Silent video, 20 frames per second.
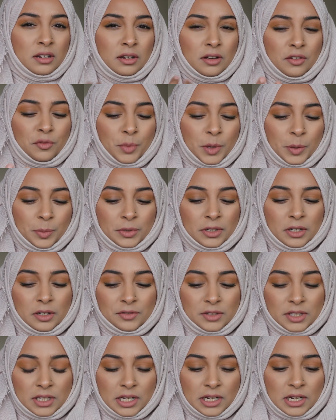A lot of people
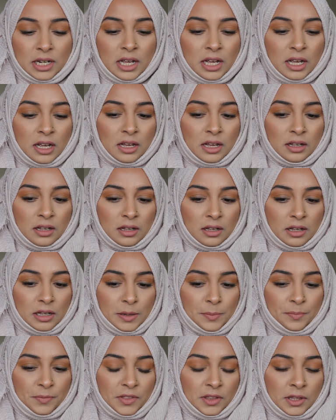have said
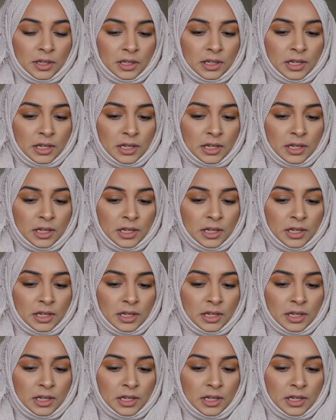the